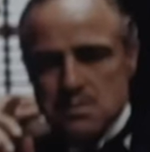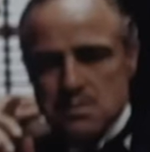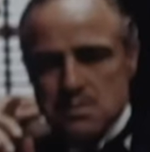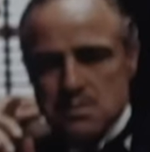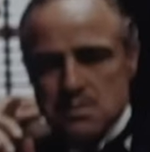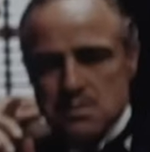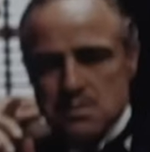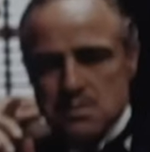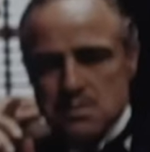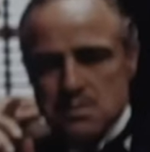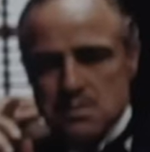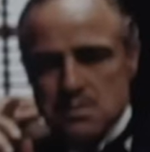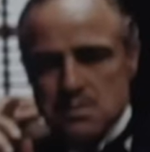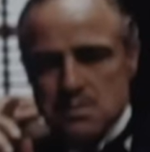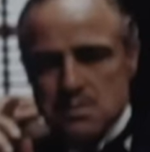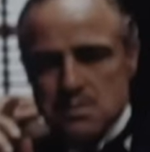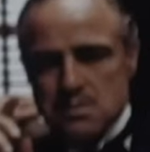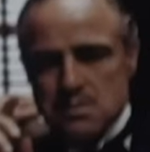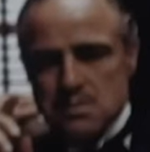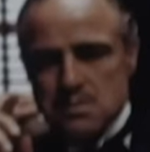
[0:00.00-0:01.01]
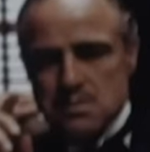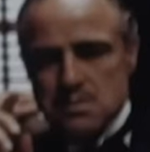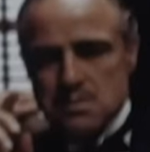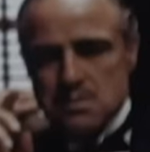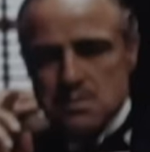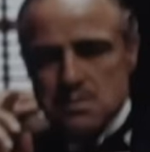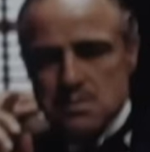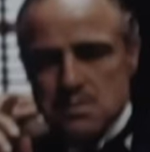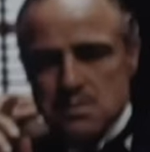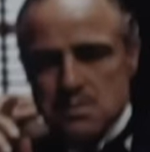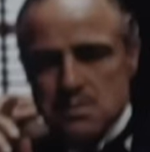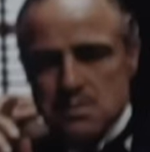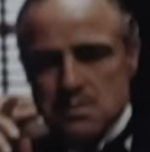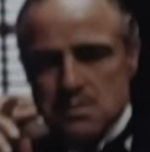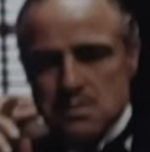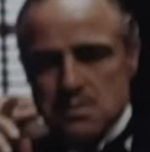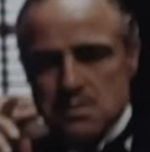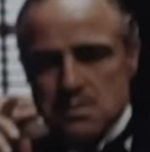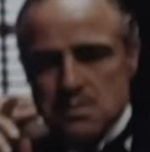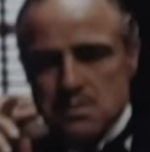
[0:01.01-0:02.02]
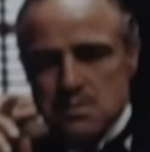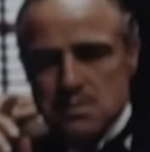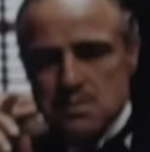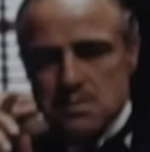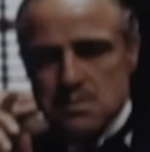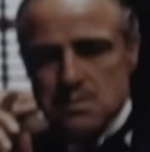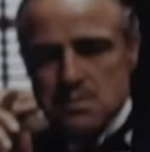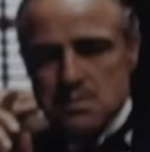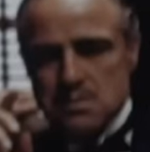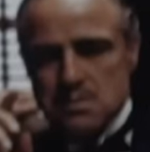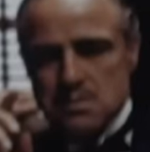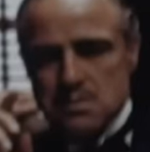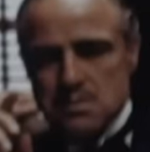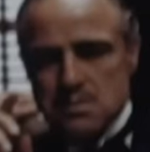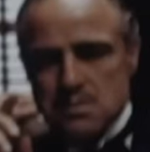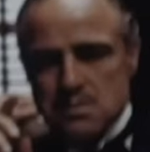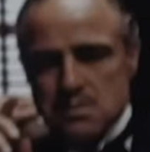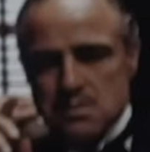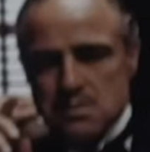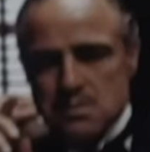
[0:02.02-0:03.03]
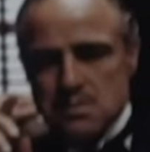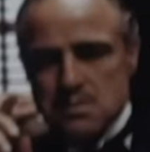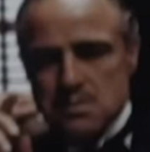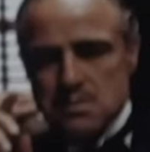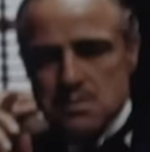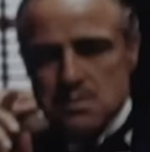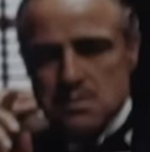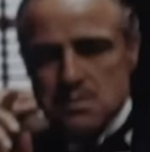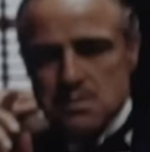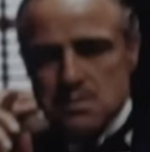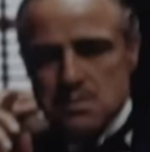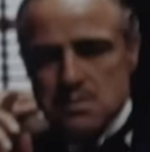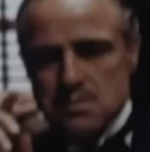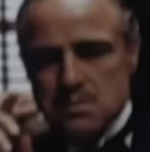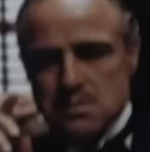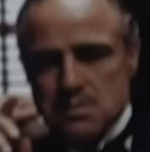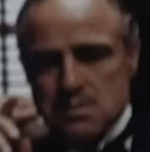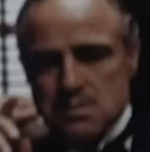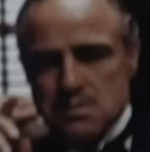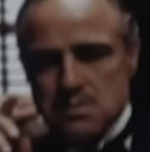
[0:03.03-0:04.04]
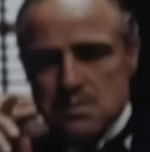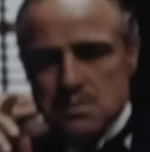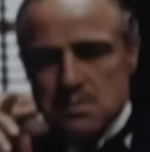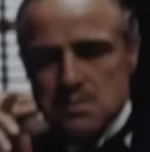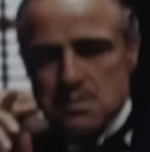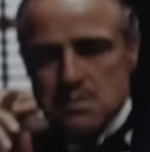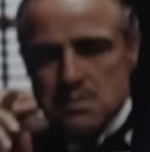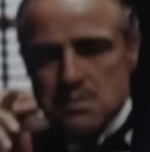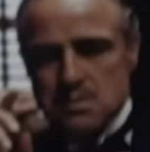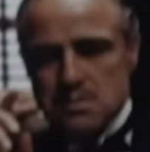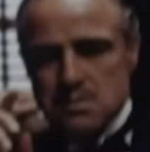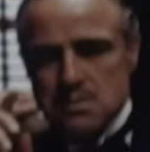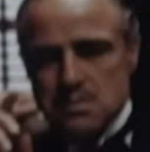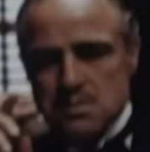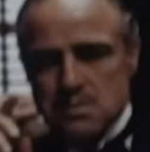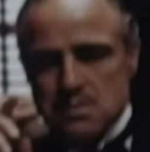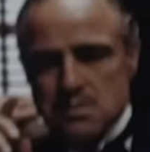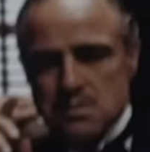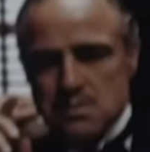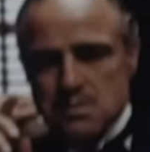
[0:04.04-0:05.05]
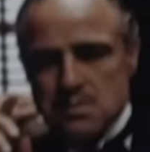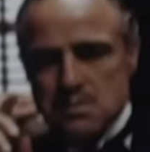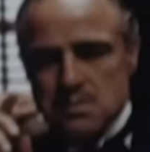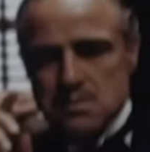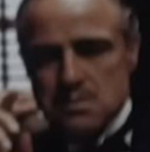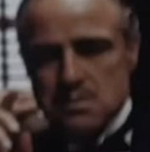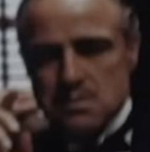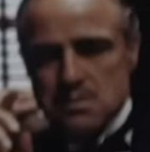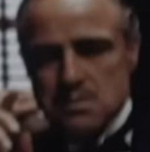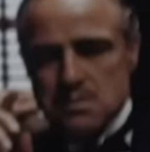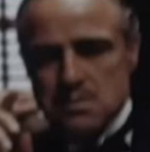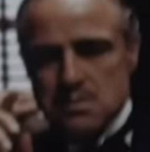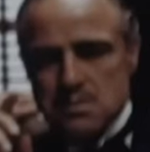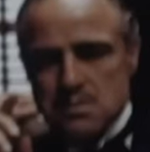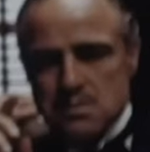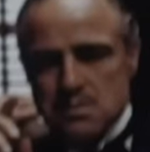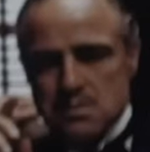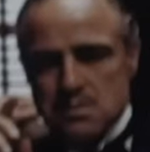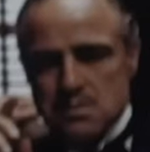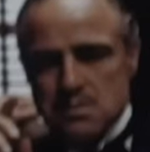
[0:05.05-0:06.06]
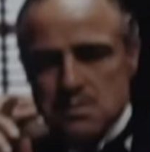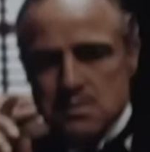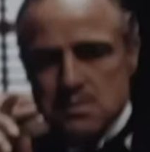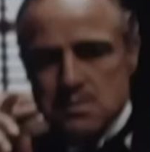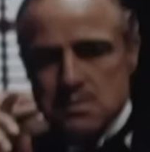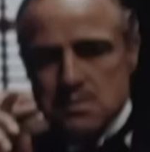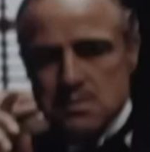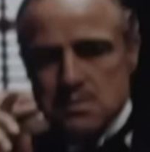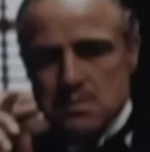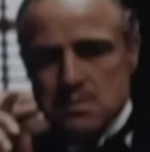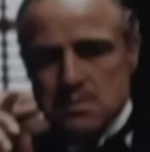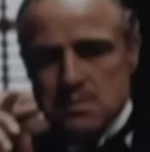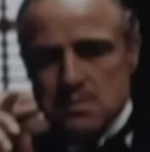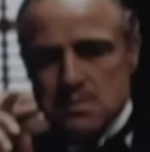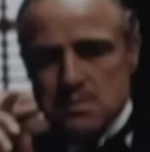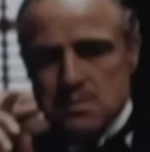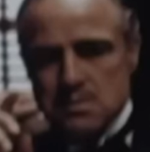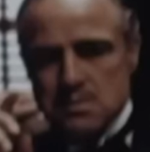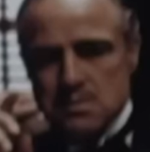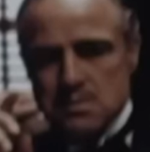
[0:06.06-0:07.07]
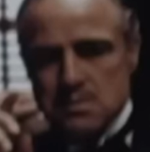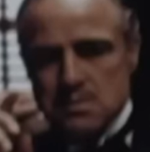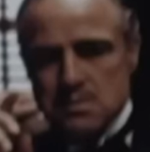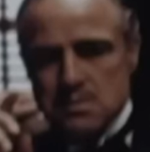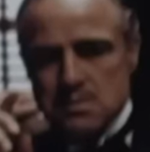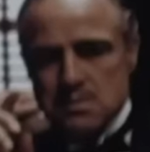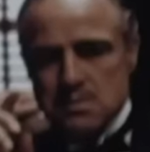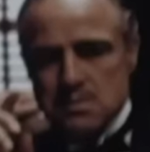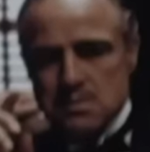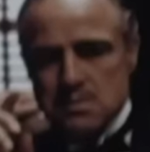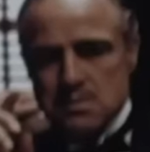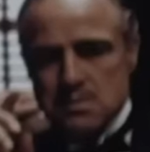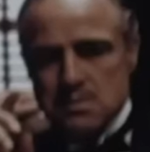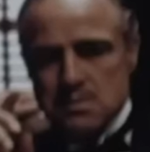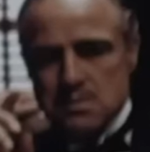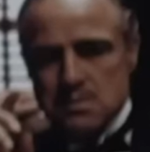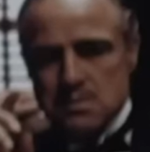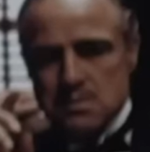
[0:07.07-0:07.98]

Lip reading: This person isn't speaking.